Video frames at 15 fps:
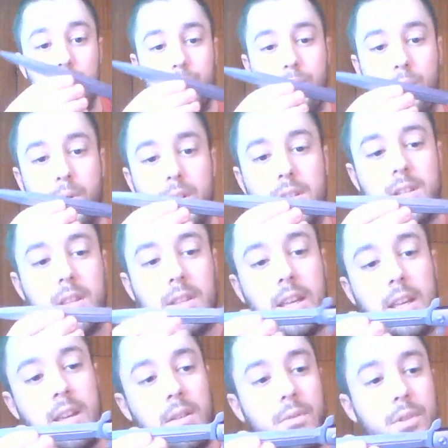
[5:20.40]
boys that they
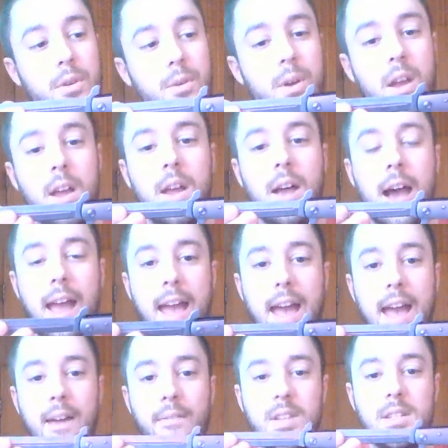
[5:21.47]
give you. I
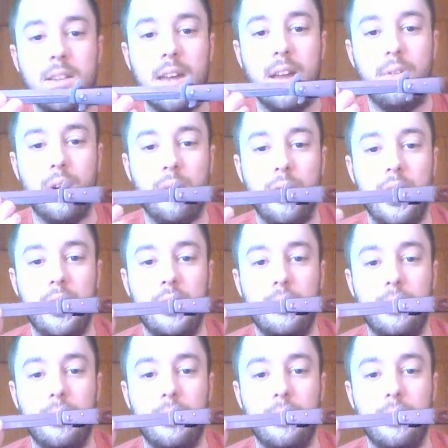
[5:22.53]
have this knife already.